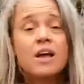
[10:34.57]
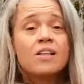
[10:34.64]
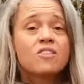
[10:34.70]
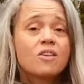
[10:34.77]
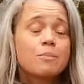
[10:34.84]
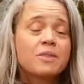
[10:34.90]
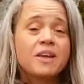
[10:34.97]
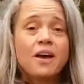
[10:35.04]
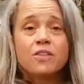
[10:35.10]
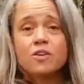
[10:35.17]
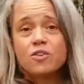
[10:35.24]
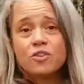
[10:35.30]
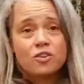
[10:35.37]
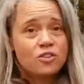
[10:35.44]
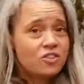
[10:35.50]
And some of the
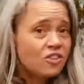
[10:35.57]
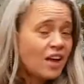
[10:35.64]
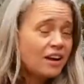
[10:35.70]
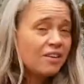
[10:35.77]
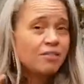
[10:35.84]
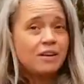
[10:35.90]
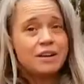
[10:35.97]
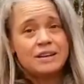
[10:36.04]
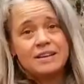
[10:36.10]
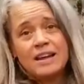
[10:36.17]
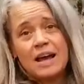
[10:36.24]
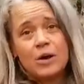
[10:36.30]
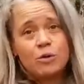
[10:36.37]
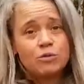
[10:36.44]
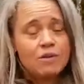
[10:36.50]
others are just kind of
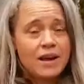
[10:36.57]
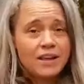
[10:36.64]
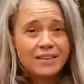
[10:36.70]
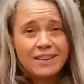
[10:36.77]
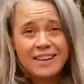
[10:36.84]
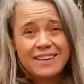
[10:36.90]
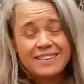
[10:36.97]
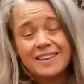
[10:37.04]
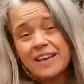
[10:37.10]
down regulating,